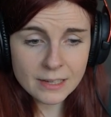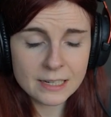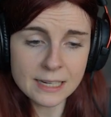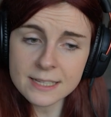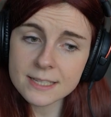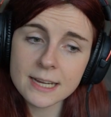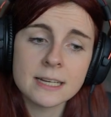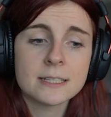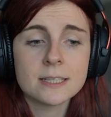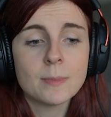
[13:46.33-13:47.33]
list,
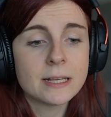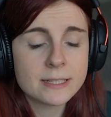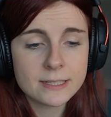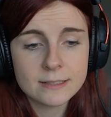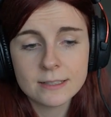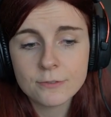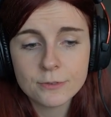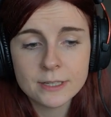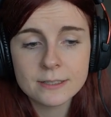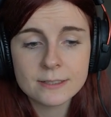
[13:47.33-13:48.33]
and I see my
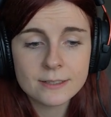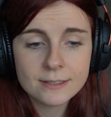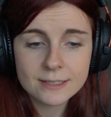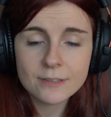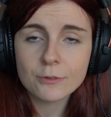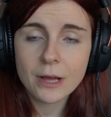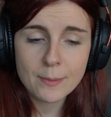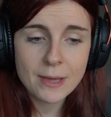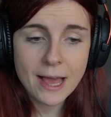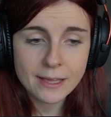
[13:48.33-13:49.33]
different Civo
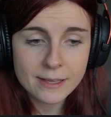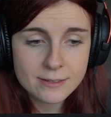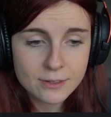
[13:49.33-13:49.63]
API keys.